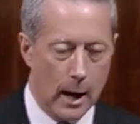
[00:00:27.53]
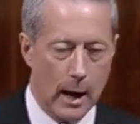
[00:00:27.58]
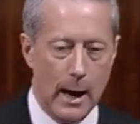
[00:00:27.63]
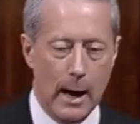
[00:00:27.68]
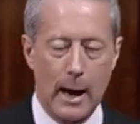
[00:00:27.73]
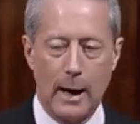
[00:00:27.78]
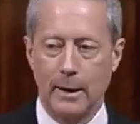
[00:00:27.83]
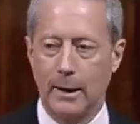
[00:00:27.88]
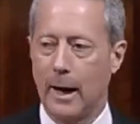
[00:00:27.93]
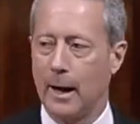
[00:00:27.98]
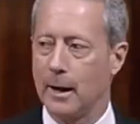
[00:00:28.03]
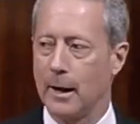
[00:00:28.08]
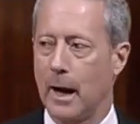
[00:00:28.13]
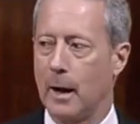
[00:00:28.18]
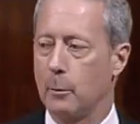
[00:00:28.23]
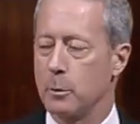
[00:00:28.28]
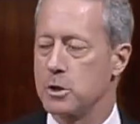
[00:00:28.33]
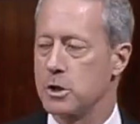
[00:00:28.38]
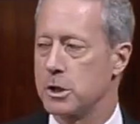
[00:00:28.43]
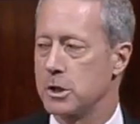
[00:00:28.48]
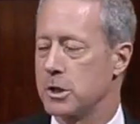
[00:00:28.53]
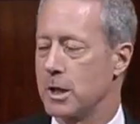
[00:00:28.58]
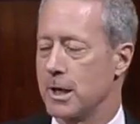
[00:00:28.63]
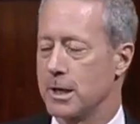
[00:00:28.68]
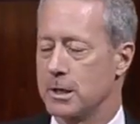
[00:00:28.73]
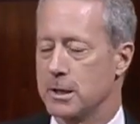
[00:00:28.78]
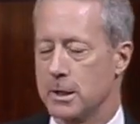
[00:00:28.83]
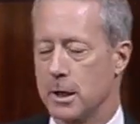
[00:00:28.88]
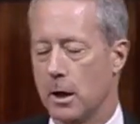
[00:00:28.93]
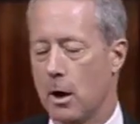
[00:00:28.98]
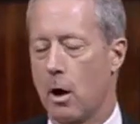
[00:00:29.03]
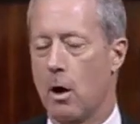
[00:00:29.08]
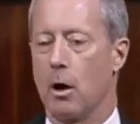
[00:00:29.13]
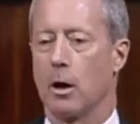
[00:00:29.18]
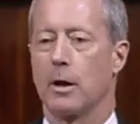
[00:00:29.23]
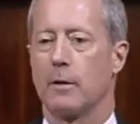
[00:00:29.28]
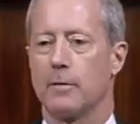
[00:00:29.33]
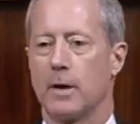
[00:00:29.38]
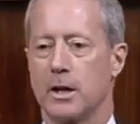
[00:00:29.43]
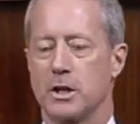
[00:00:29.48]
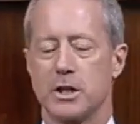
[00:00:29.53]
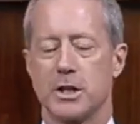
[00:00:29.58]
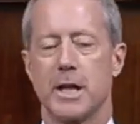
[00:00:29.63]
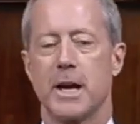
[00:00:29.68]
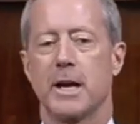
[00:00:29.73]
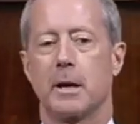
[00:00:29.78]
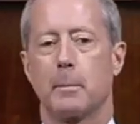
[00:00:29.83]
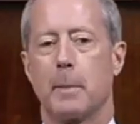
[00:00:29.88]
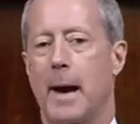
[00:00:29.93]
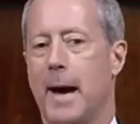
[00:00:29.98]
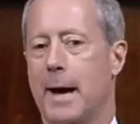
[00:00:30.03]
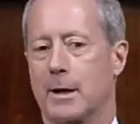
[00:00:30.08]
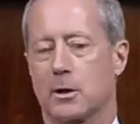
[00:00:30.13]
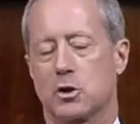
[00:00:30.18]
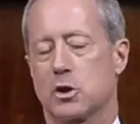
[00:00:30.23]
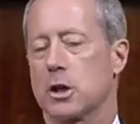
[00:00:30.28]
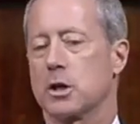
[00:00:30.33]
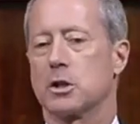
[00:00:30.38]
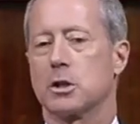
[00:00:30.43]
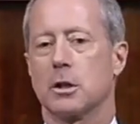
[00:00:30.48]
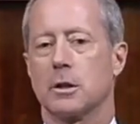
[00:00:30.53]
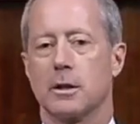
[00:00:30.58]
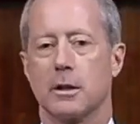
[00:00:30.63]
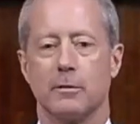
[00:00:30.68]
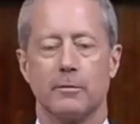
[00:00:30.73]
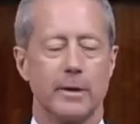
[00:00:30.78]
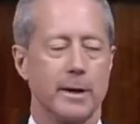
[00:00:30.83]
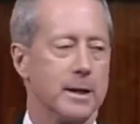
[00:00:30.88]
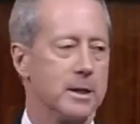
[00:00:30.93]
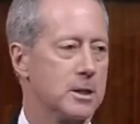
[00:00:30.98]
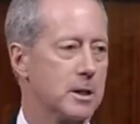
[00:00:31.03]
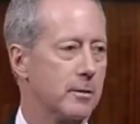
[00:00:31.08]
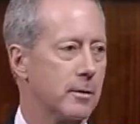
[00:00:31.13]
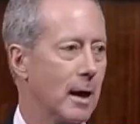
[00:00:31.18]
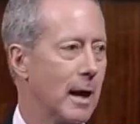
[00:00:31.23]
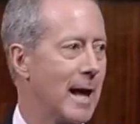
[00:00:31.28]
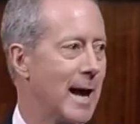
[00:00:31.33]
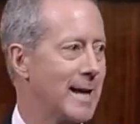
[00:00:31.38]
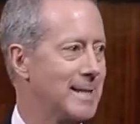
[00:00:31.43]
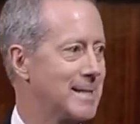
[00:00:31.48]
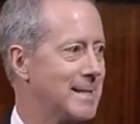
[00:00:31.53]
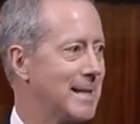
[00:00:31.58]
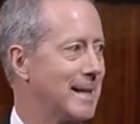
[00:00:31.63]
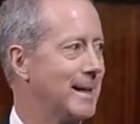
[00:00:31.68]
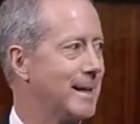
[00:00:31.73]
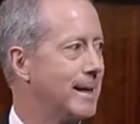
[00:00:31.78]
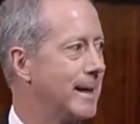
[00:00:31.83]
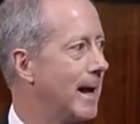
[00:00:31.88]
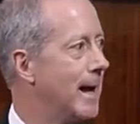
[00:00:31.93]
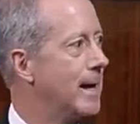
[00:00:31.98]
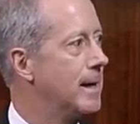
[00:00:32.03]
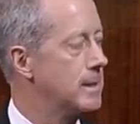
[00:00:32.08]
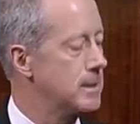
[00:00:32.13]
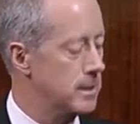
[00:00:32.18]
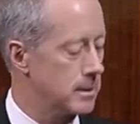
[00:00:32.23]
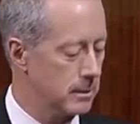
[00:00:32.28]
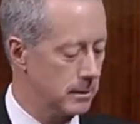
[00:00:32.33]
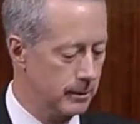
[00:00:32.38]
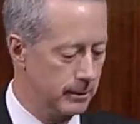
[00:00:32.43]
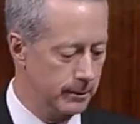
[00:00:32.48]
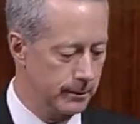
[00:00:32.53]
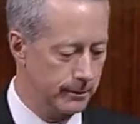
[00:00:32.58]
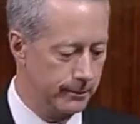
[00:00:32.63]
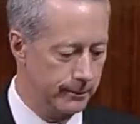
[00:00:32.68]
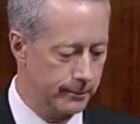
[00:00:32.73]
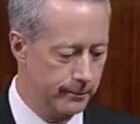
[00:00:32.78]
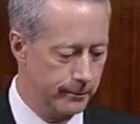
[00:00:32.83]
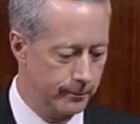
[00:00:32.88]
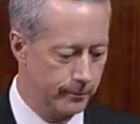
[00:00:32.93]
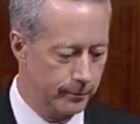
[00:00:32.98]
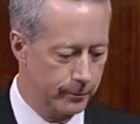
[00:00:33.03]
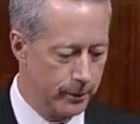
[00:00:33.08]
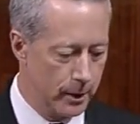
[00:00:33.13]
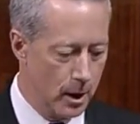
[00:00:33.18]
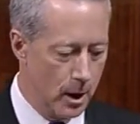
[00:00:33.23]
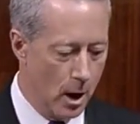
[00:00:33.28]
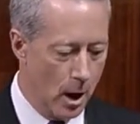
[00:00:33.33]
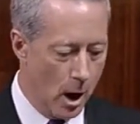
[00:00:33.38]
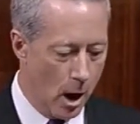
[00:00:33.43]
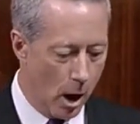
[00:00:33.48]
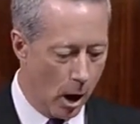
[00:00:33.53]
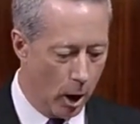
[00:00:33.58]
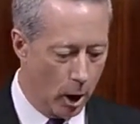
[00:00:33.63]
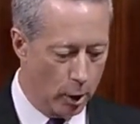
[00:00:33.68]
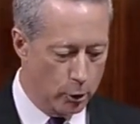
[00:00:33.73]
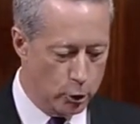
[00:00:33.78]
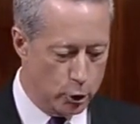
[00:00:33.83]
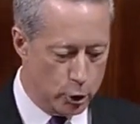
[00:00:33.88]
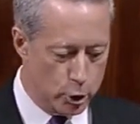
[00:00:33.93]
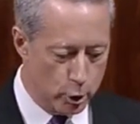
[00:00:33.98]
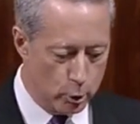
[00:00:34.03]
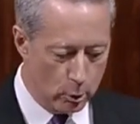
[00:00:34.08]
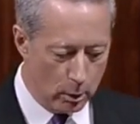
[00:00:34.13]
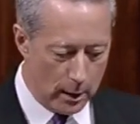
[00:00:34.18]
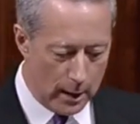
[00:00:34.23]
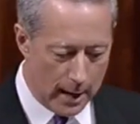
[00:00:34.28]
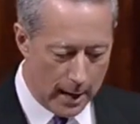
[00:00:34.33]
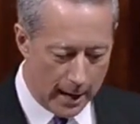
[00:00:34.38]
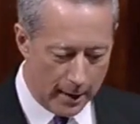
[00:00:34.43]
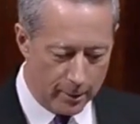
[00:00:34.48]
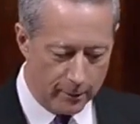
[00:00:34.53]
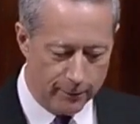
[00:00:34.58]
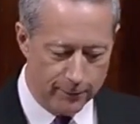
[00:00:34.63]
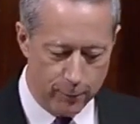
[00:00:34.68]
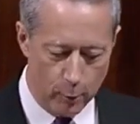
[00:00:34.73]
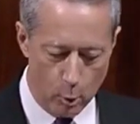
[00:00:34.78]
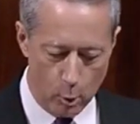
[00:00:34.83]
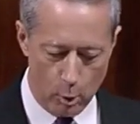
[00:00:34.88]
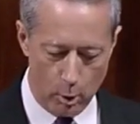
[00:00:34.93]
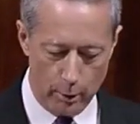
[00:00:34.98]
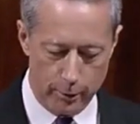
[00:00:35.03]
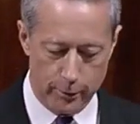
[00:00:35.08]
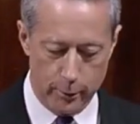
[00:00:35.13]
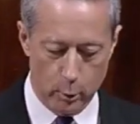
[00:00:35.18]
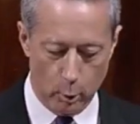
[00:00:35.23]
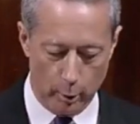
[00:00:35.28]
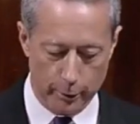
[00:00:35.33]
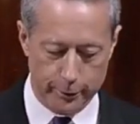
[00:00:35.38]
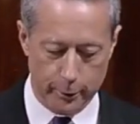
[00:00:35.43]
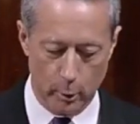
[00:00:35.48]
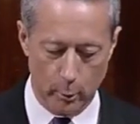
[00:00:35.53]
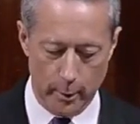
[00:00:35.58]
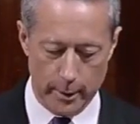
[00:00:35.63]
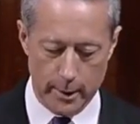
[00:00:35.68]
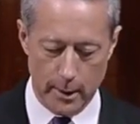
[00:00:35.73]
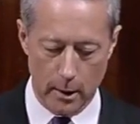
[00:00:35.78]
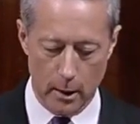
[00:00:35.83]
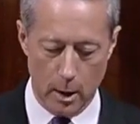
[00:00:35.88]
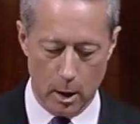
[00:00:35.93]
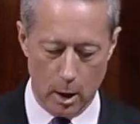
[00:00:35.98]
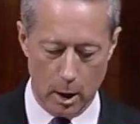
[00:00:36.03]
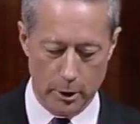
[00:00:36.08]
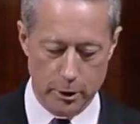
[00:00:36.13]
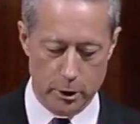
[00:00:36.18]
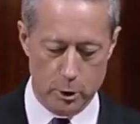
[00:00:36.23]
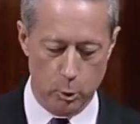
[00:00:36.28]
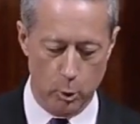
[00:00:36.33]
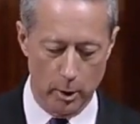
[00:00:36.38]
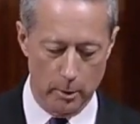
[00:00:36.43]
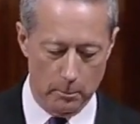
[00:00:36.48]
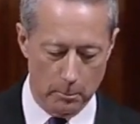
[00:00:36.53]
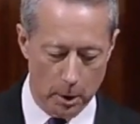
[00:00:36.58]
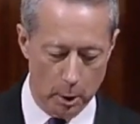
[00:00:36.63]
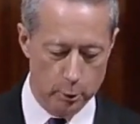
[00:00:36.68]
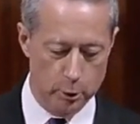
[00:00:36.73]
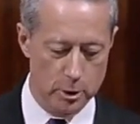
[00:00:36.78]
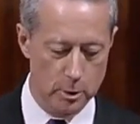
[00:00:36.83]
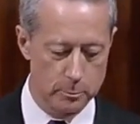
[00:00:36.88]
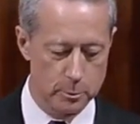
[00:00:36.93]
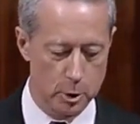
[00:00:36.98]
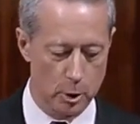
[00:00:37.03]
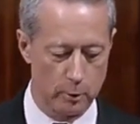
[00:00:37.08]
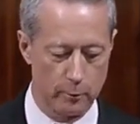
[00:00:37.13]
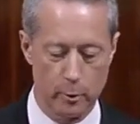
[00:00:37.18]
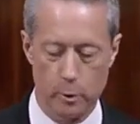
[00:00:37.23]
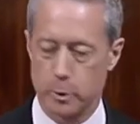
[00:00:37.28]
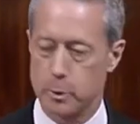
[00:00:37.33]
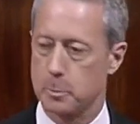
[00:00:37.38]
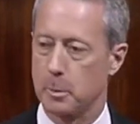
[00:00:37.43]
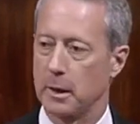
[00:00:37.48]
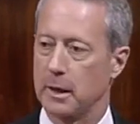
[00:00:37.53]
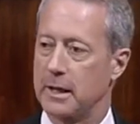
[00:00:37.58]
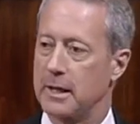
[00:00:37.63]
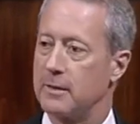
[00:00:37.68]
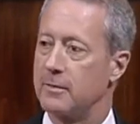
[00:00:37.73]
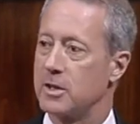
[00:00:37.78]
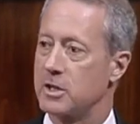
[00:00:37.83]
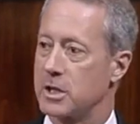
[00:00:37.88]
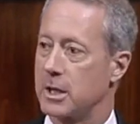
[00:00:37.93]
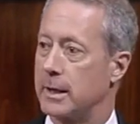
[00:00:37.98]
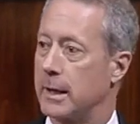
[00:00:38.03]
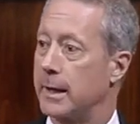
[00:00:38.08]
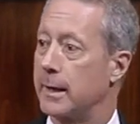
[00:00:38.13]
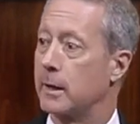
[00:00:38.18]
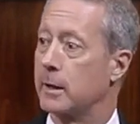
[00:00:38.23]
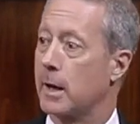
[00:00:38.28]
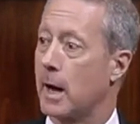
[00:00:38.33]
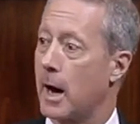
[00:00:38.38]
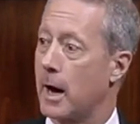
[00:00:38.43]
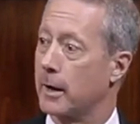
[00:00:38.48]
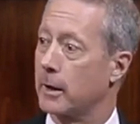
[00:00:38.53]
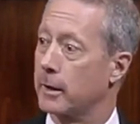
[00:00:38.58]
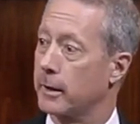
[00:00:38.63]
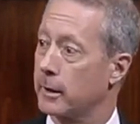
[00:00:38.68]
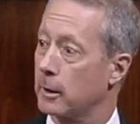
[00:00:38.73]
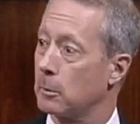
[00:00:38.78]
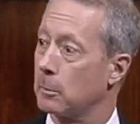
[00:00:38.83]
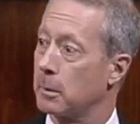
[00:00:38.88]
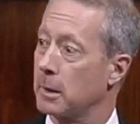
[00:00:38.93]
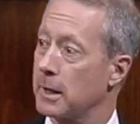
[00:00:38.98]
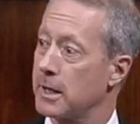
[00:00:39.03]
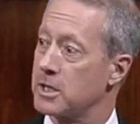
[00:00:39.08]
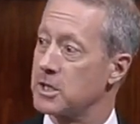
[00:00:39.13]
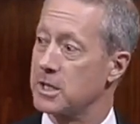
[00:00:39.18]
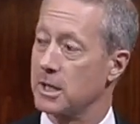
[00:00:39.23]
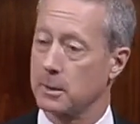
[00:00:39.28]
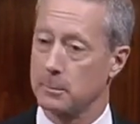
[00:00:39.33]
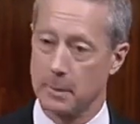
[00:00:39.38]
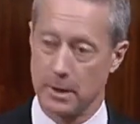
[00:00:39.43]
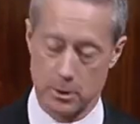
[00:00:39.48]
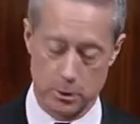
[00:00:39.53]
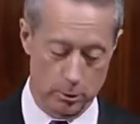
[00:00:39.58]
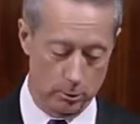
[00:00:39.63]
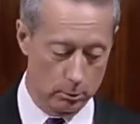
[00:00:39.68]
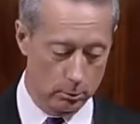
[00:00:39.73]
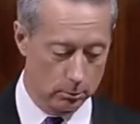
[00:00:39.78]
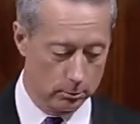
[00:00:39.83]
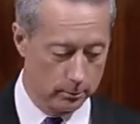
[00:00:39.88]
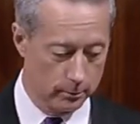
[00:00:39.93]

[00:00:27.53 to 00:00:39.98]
I would suggest that all of us think back just to the events of the last 10 days. On July the 4th, North Korea launched what most observers believe is an intercontinental ballistic missile